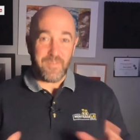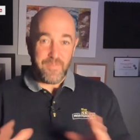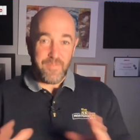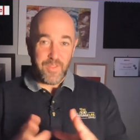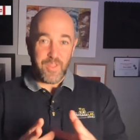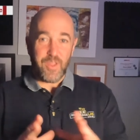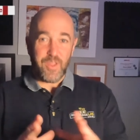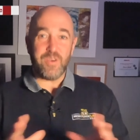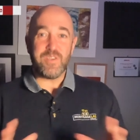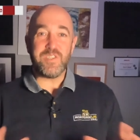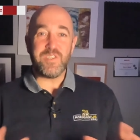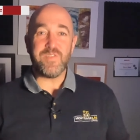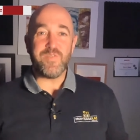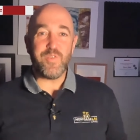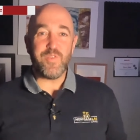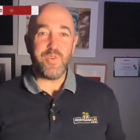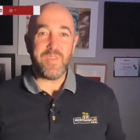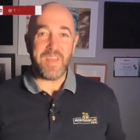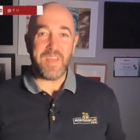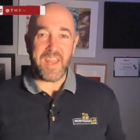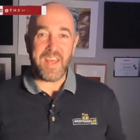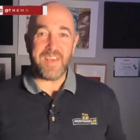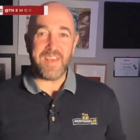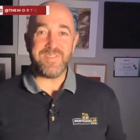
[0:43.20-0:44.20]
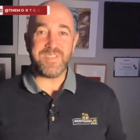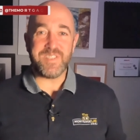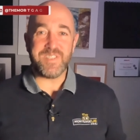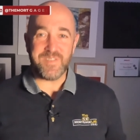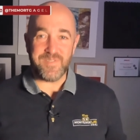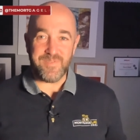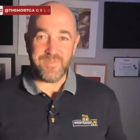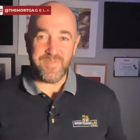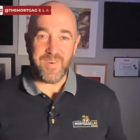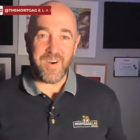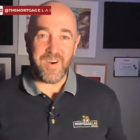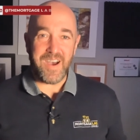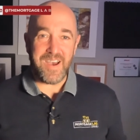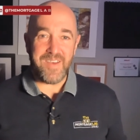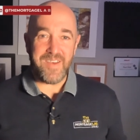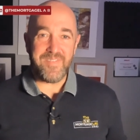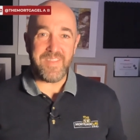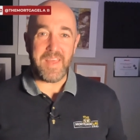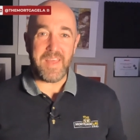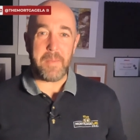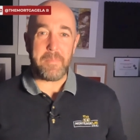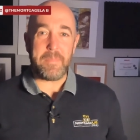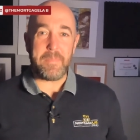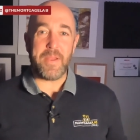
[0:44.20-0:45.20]
For those of you that have survived
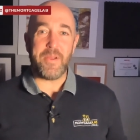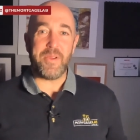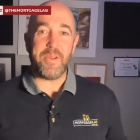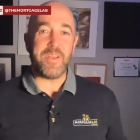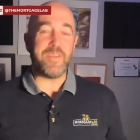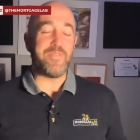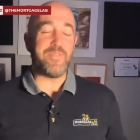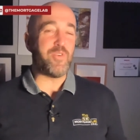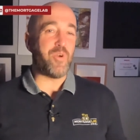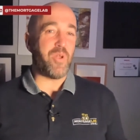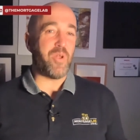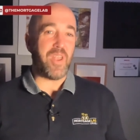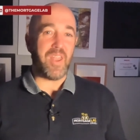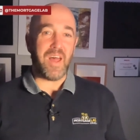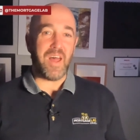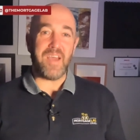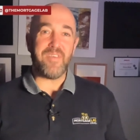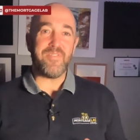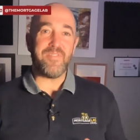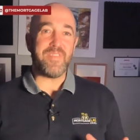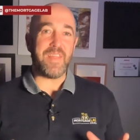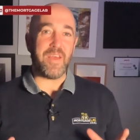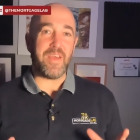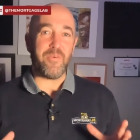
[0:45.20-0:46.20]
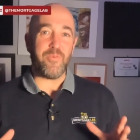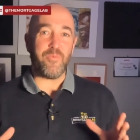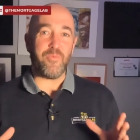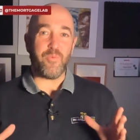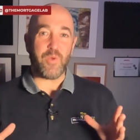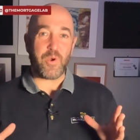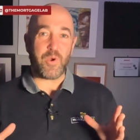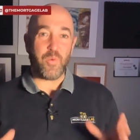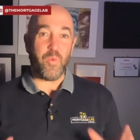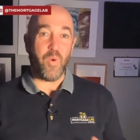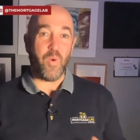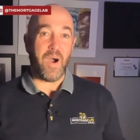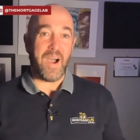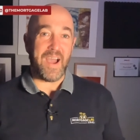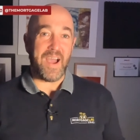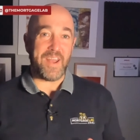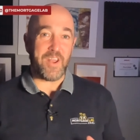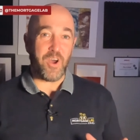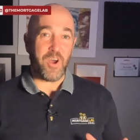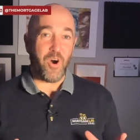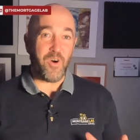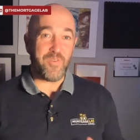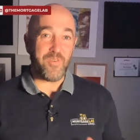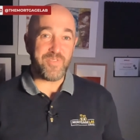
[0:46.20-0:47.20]
that period of your life that
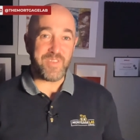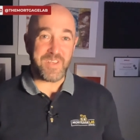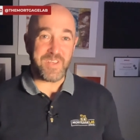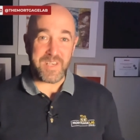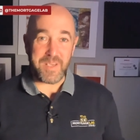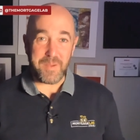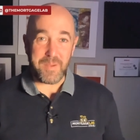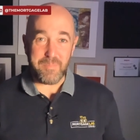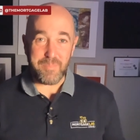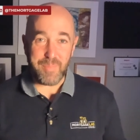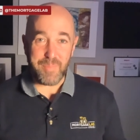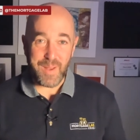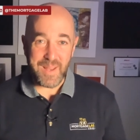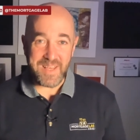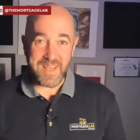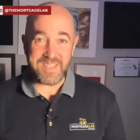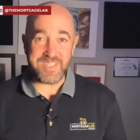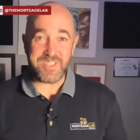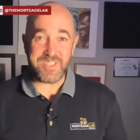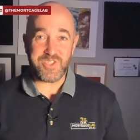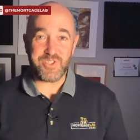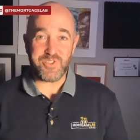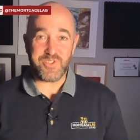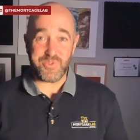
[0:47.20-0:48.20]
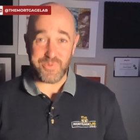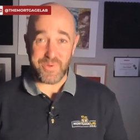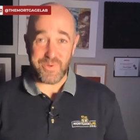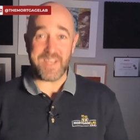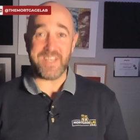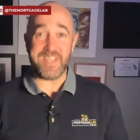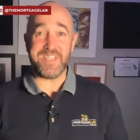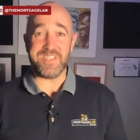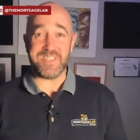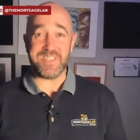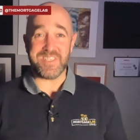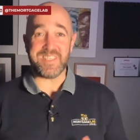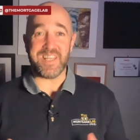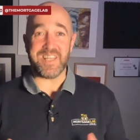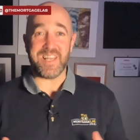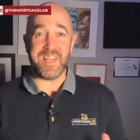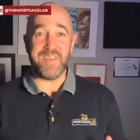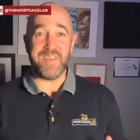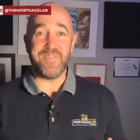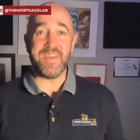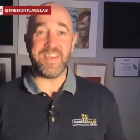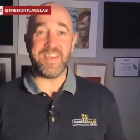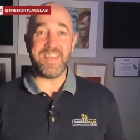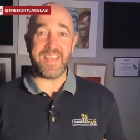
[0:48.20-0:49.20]
required often complete strangers
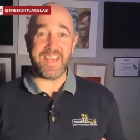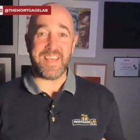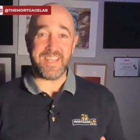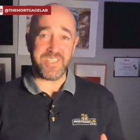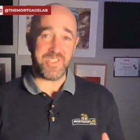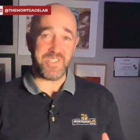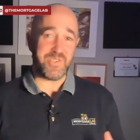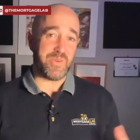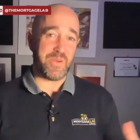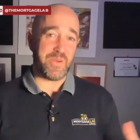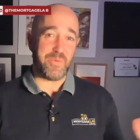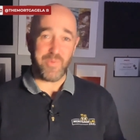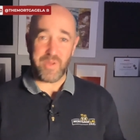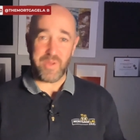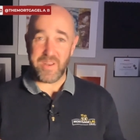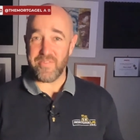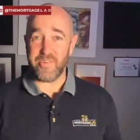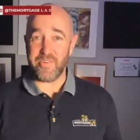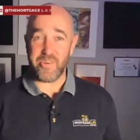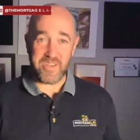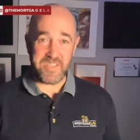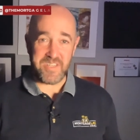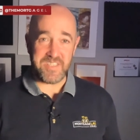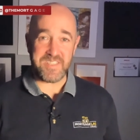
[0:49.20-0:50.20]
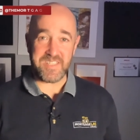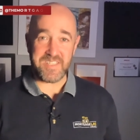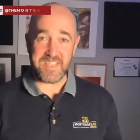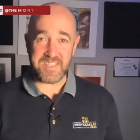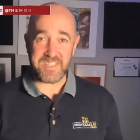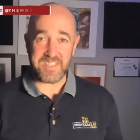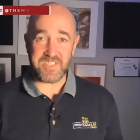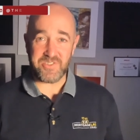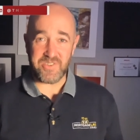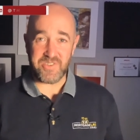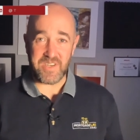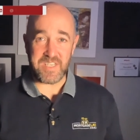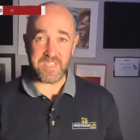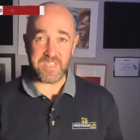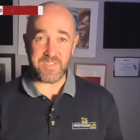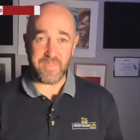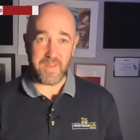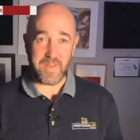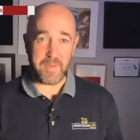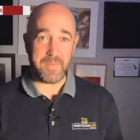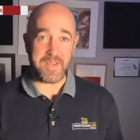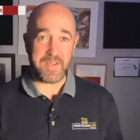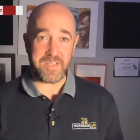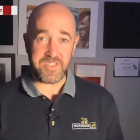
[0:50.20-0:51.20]
living and doing whatever it is that strange
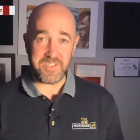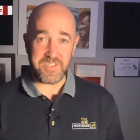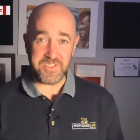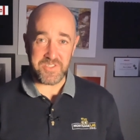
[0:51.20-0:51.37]
flatmates